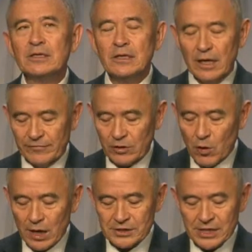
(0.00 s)
of a
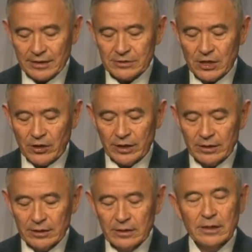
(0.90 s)
Quad Secretariat
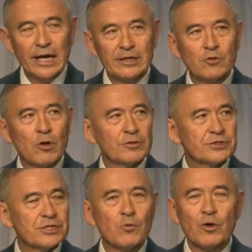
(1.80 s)
headquartered
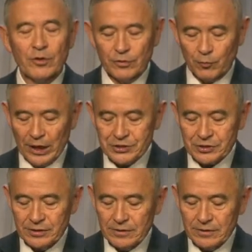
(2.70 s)
somewhere in the region